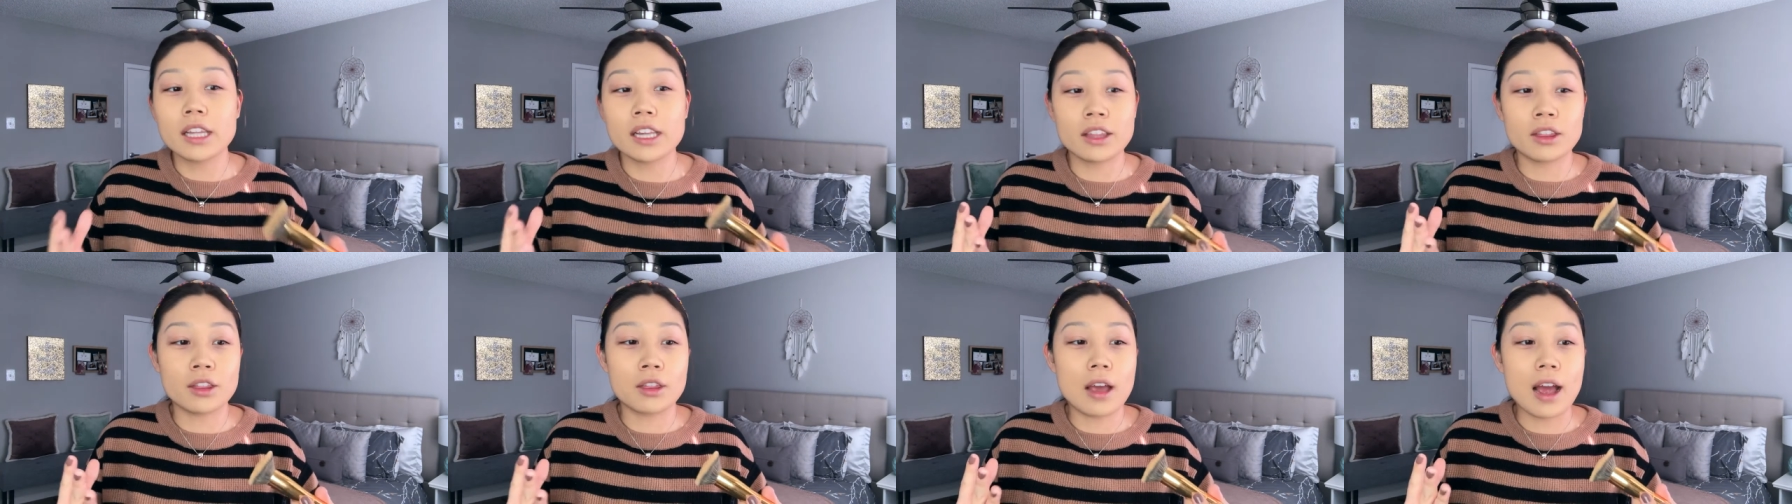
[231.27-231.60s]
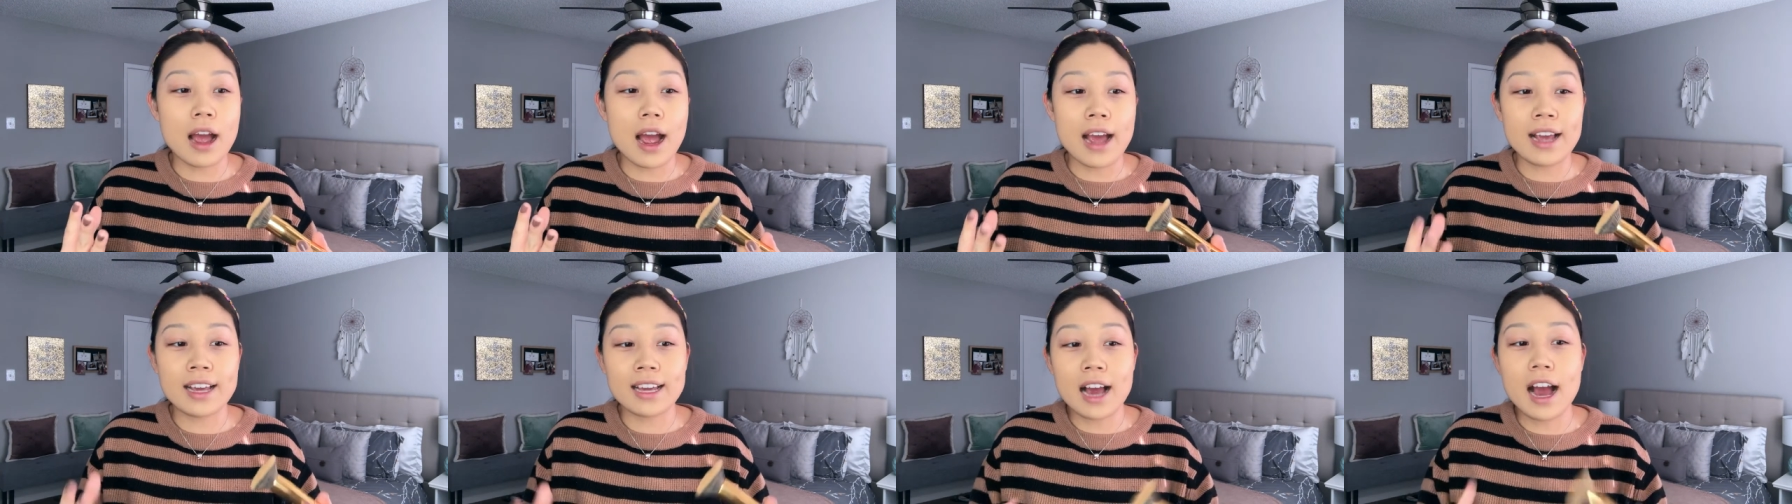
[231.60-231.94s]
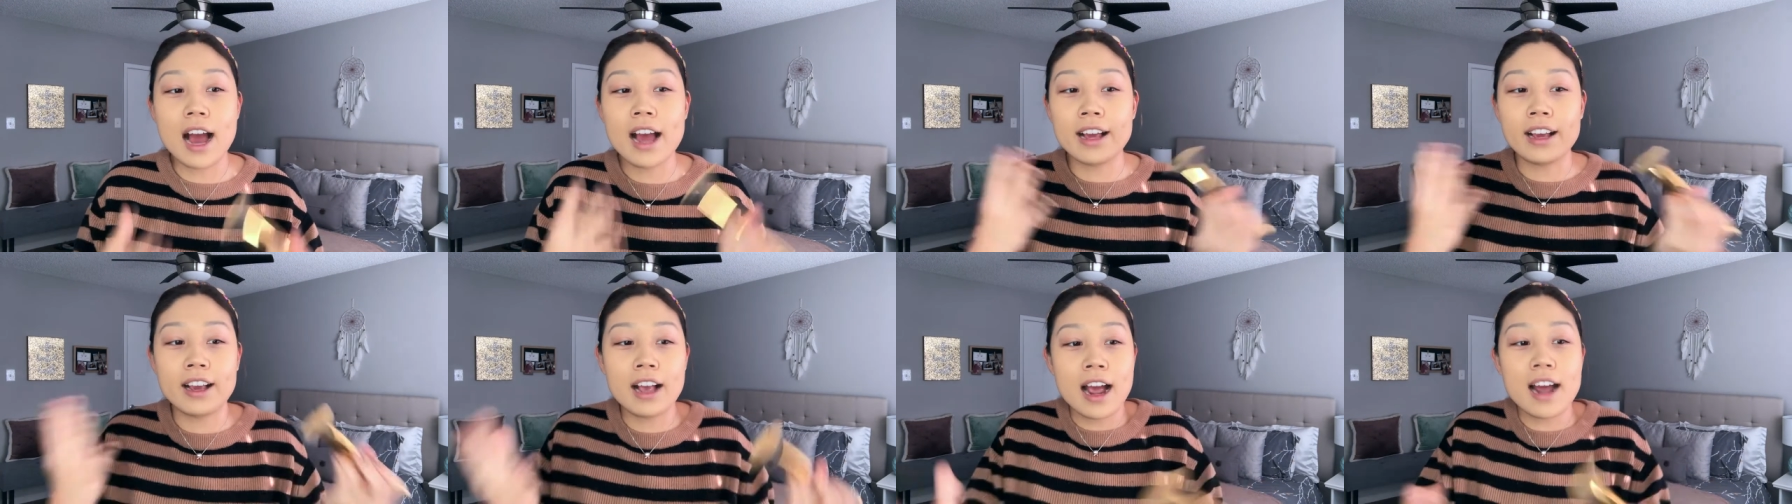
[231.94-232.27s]
Like, I,
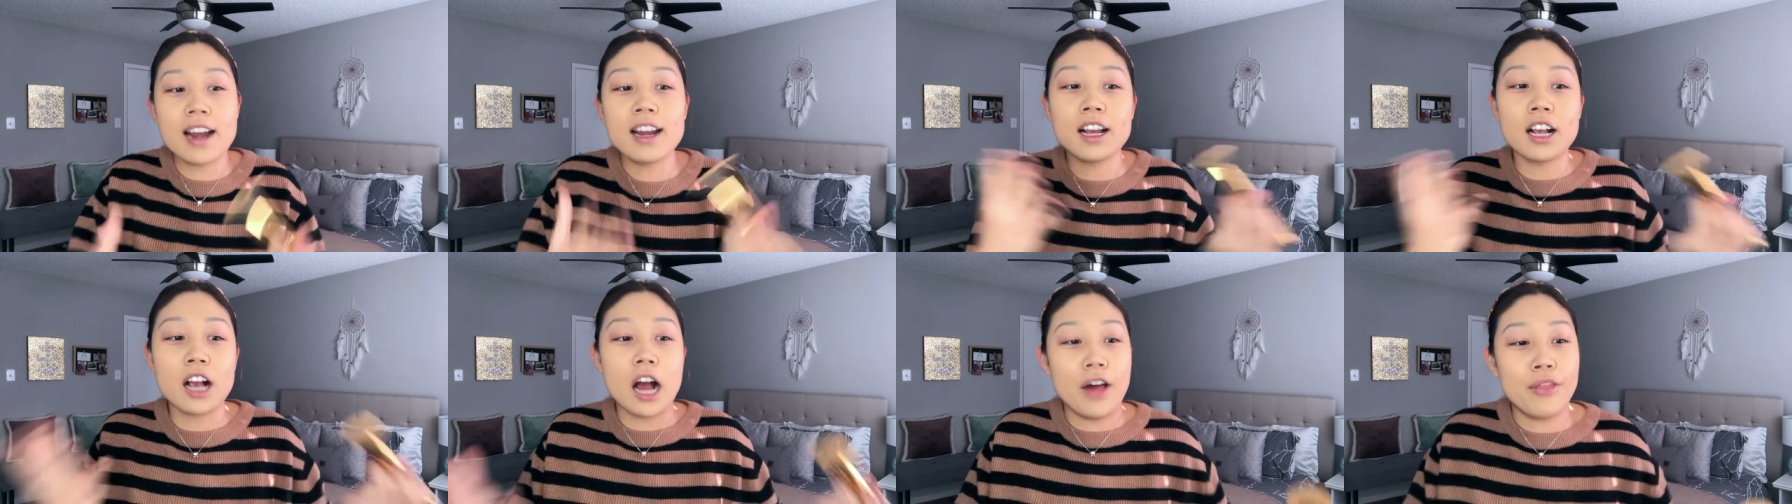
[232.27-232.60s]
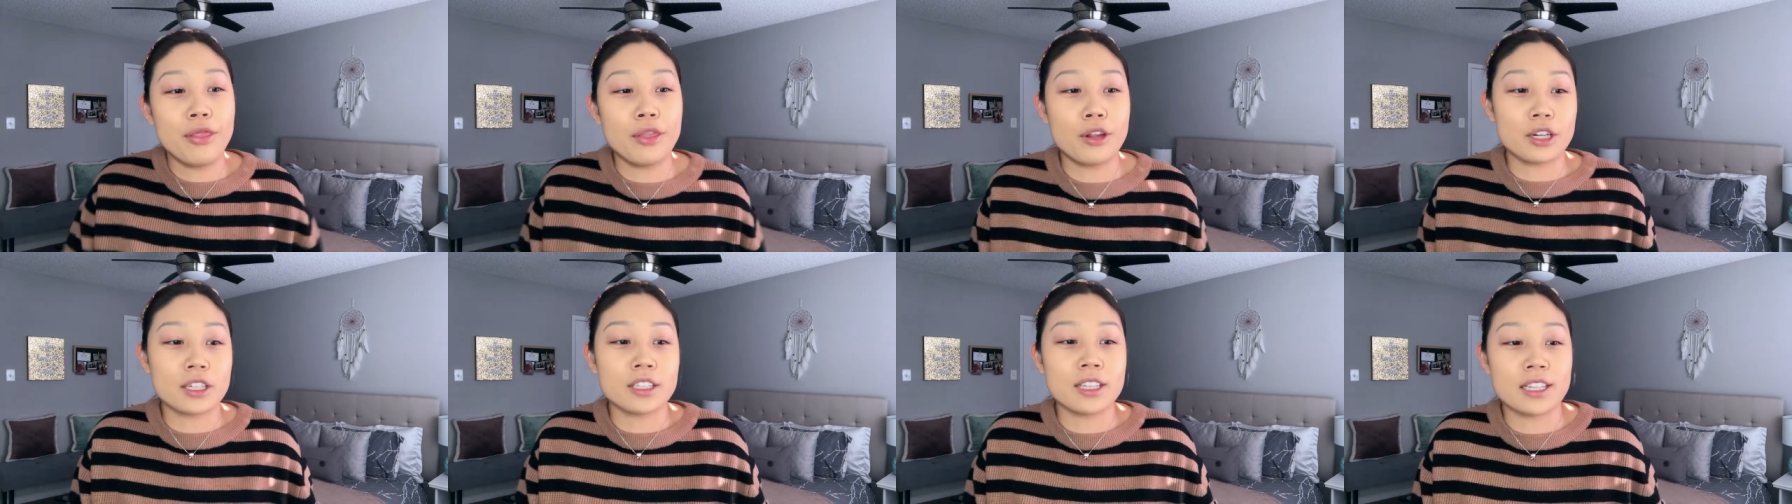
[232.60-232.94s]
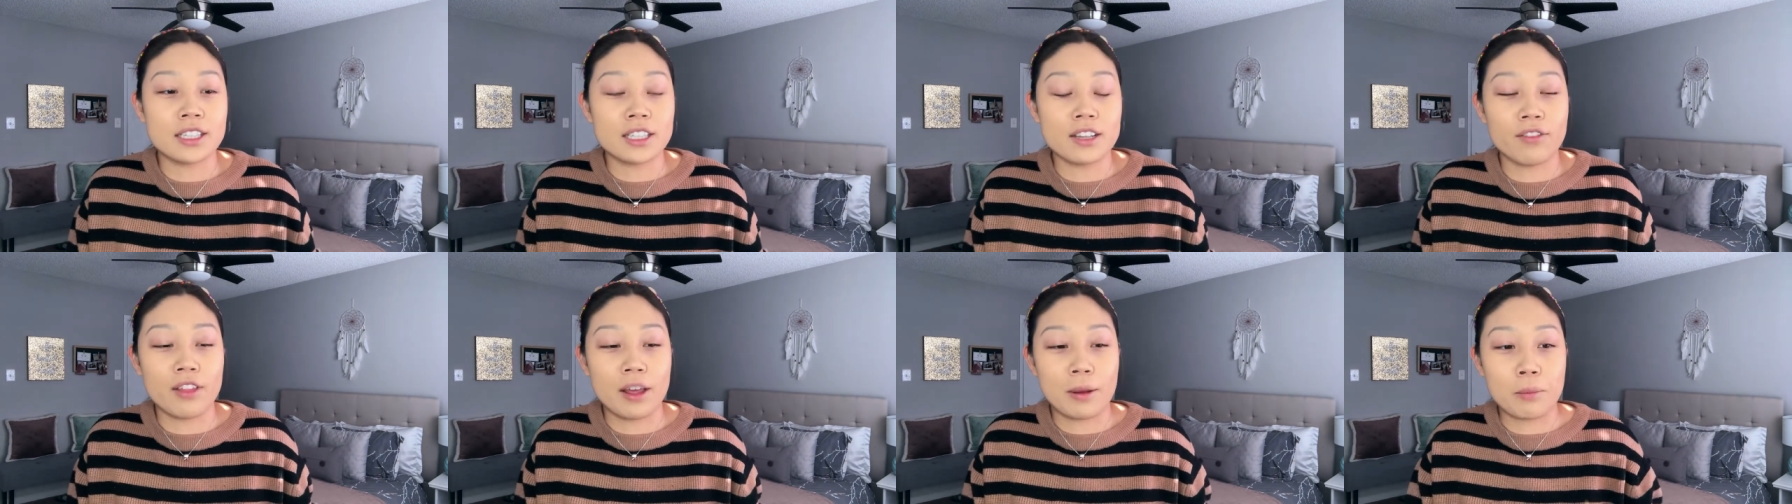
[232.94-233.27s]
I kind of got their sense of